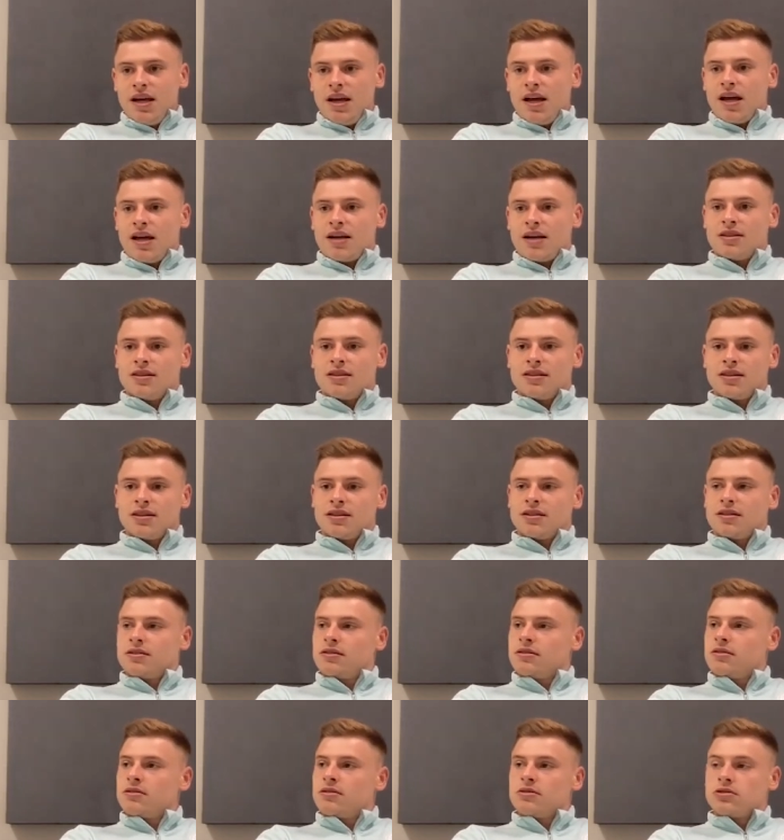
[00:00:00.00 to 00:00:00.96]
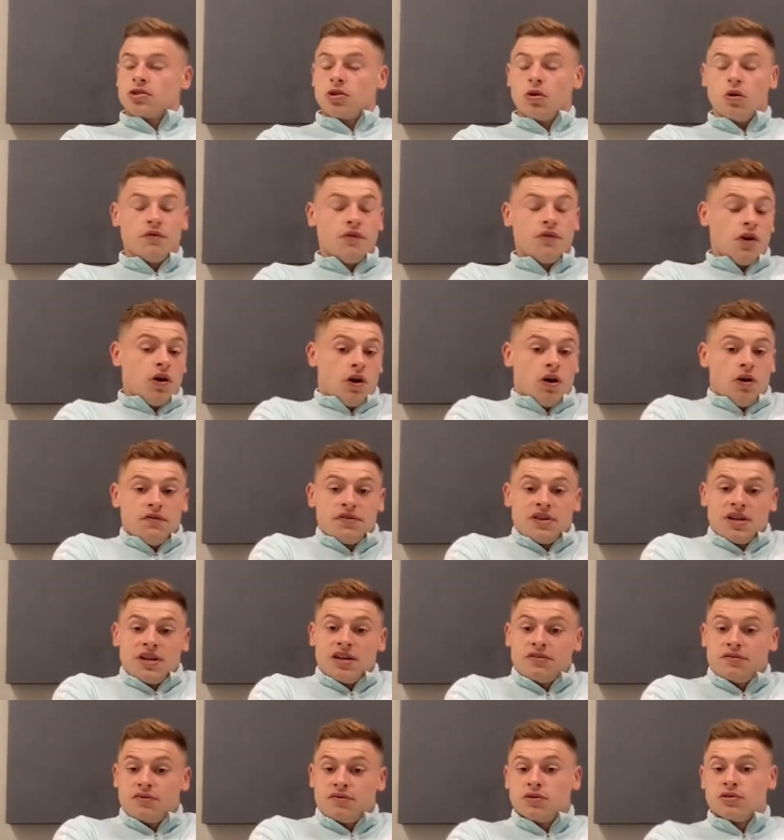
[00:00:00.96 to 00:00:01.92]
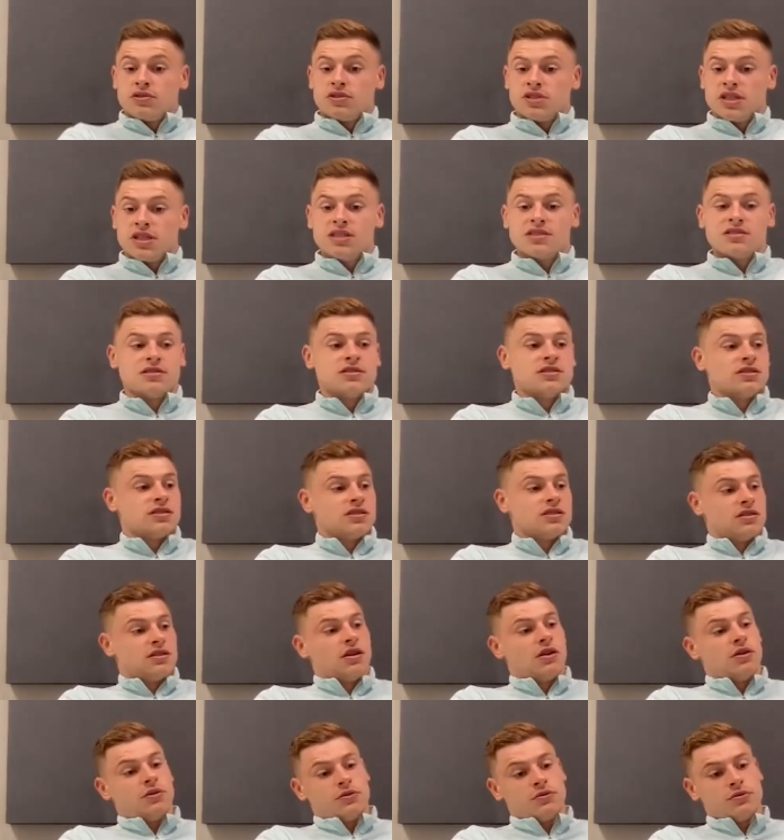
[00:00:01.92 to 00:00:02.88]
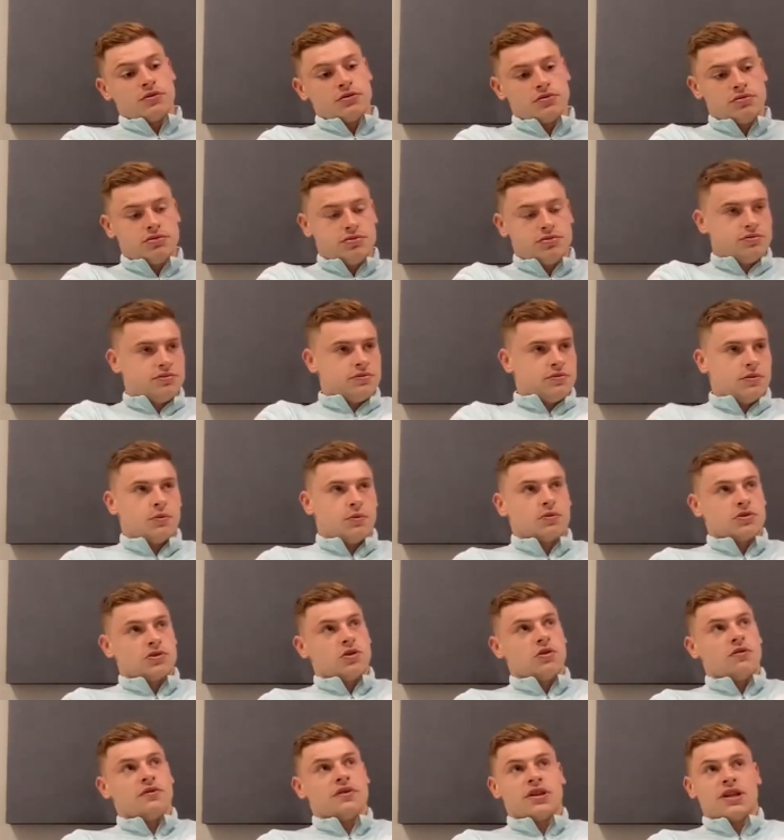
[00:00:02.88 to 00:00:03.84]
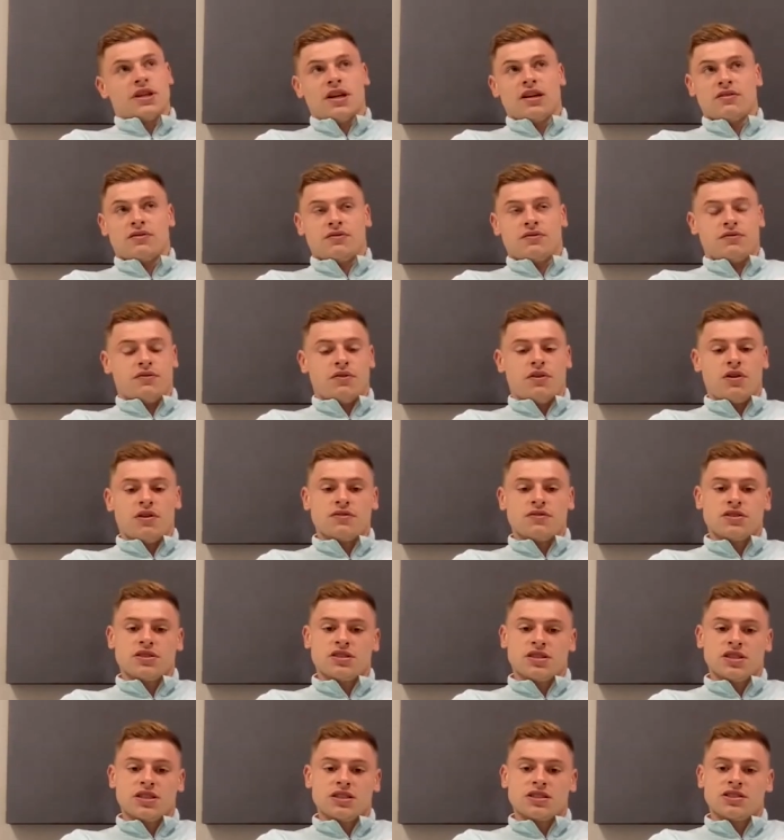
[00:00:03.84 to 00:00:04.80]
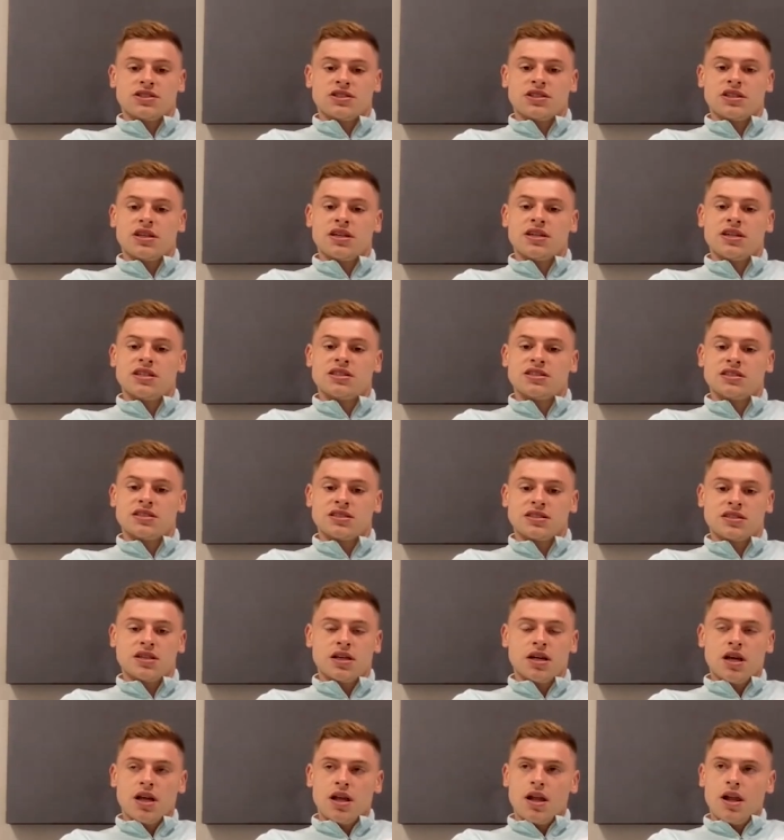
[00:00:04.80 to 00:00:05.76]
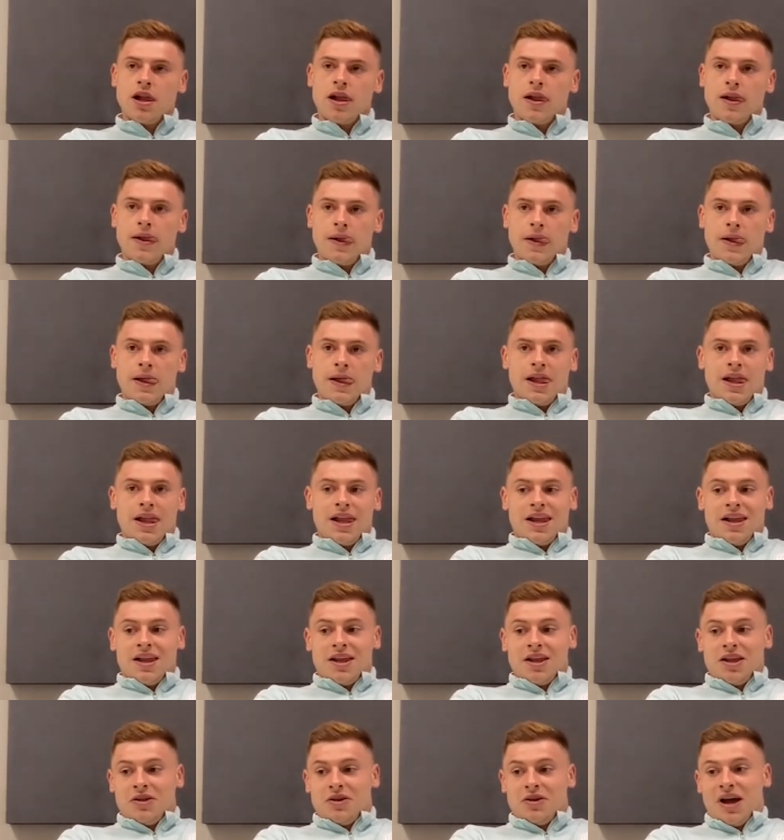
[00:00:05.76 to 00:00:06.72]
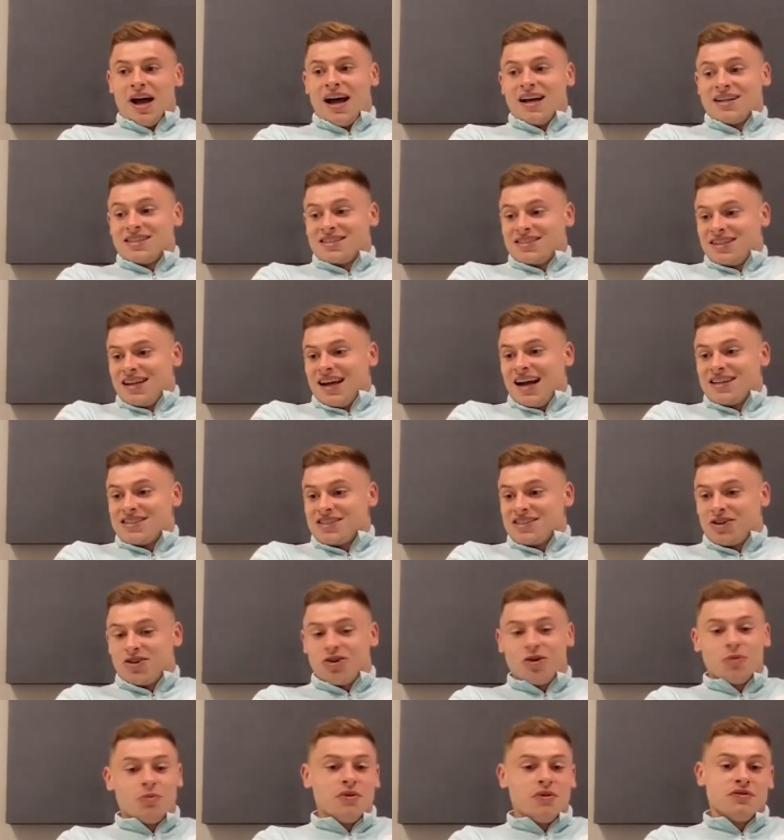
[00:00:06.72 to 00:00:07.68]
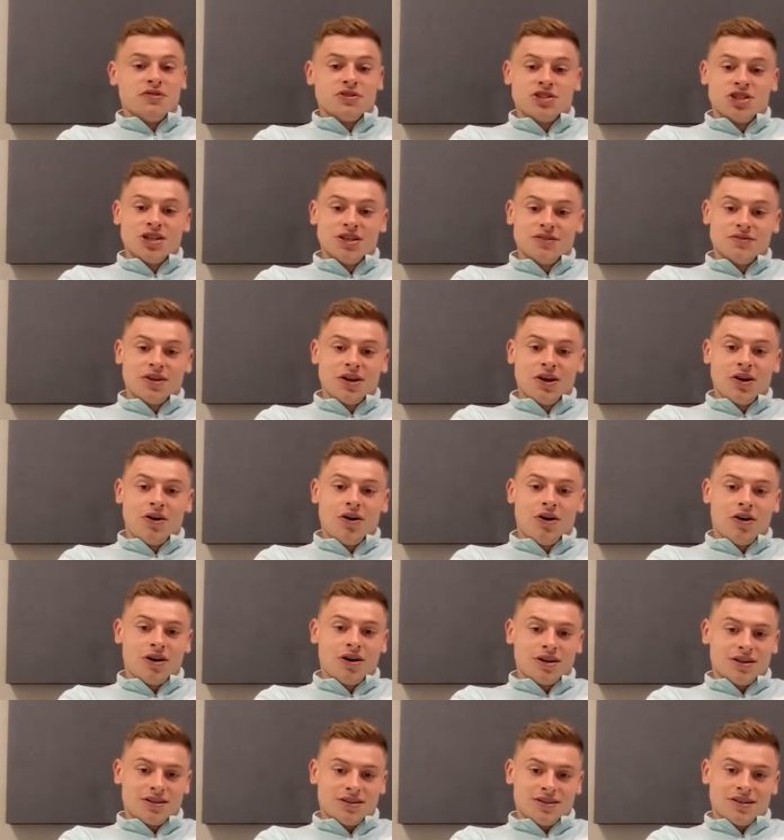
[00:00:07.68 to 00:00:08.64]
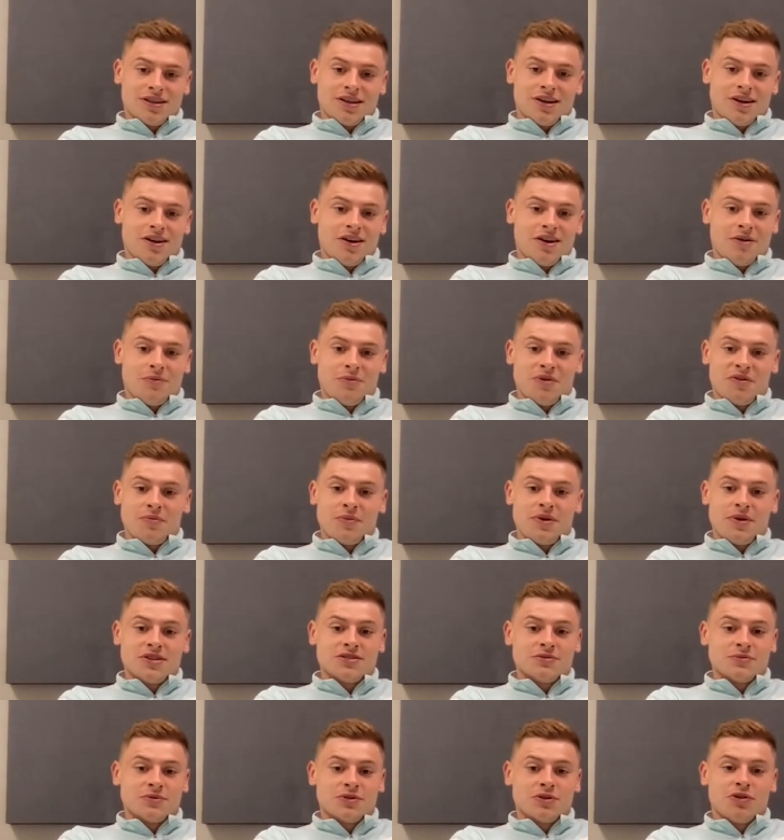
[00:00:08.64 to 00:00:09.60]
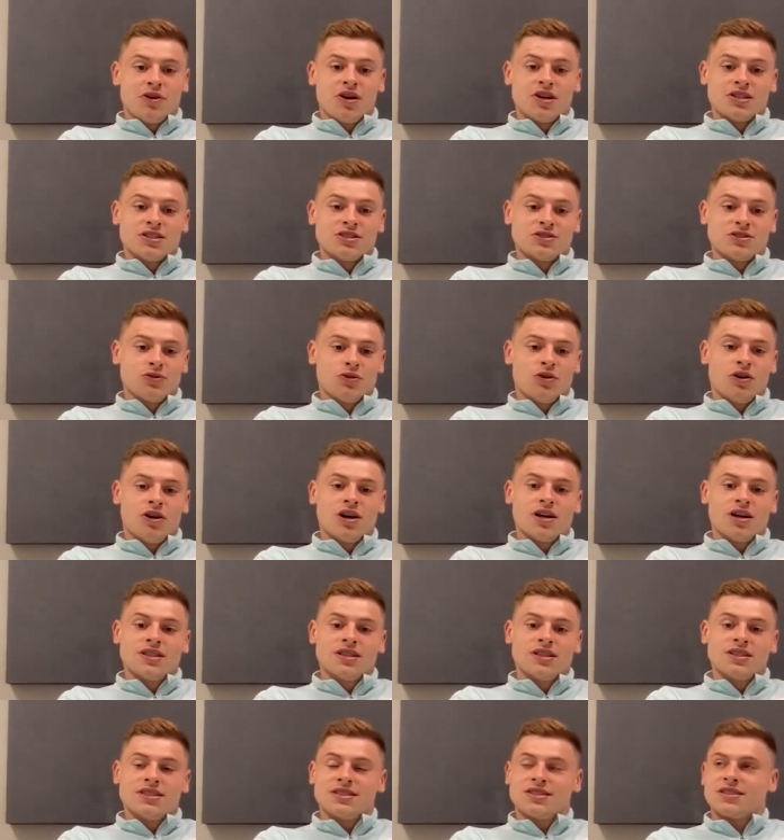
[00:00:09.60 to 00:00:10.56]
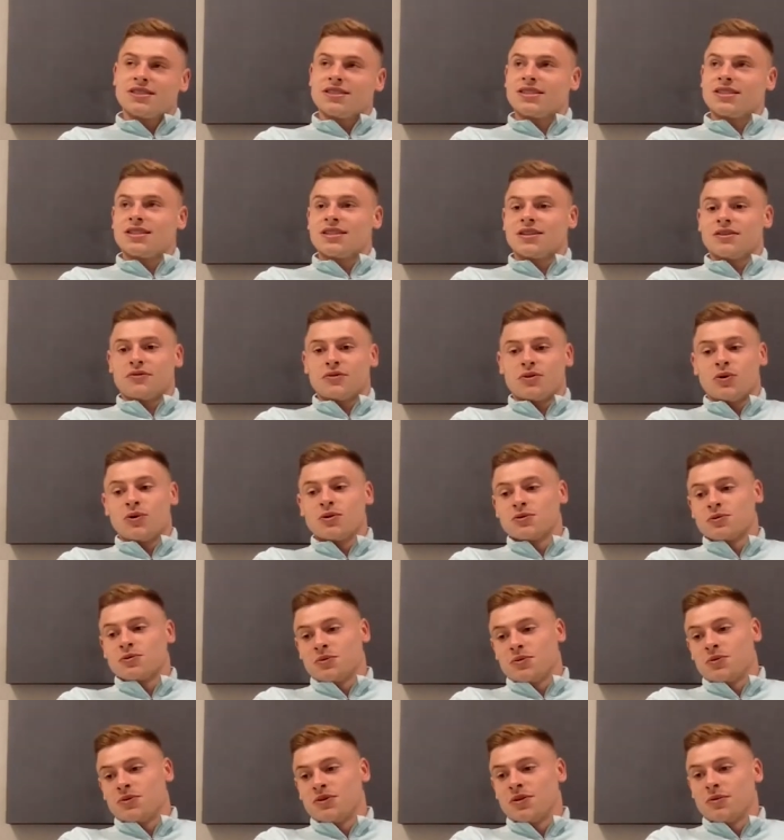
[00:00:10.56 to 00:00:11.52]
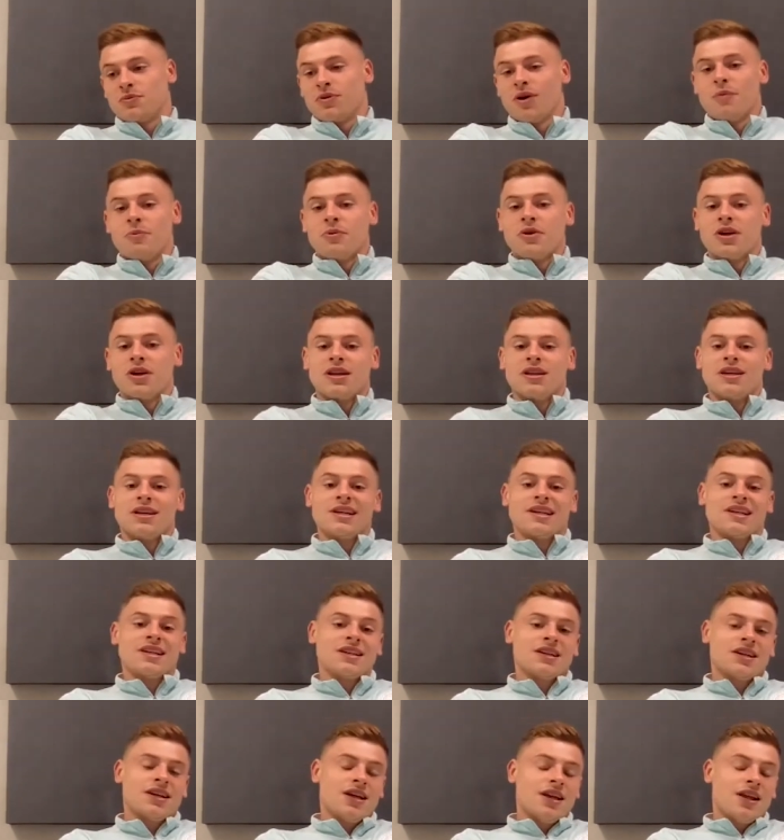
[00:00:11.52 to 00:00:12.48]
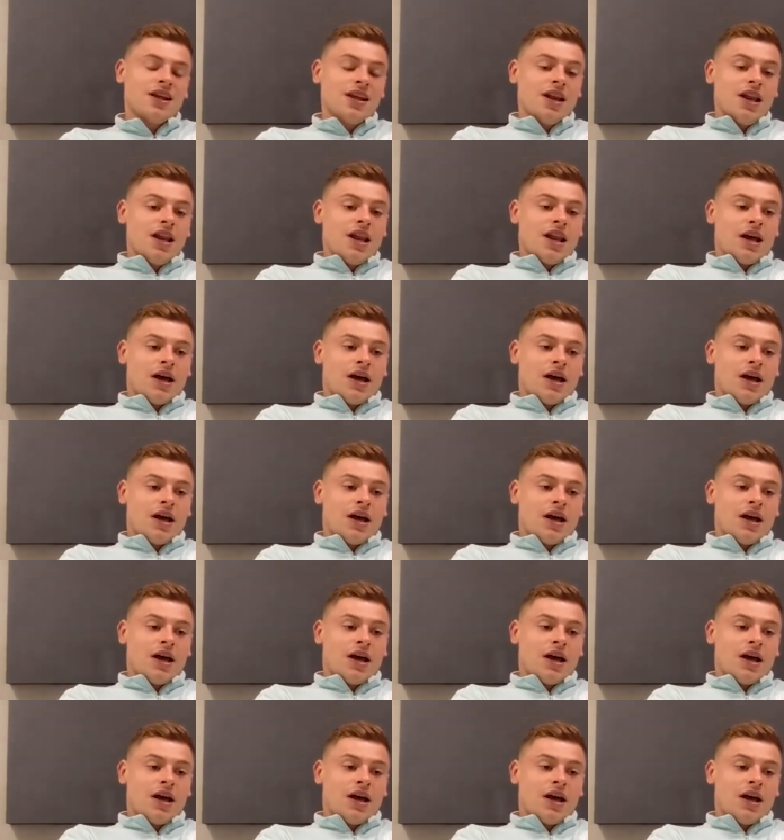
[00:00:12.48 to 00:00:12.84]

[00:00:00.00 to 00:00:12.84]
Yeah, I think sort of over the last few seasons, you know, sort of in the last five, six years, as as a club, we've achieved a lot. Um, we've made some great strides. Of course, we won the Premier League.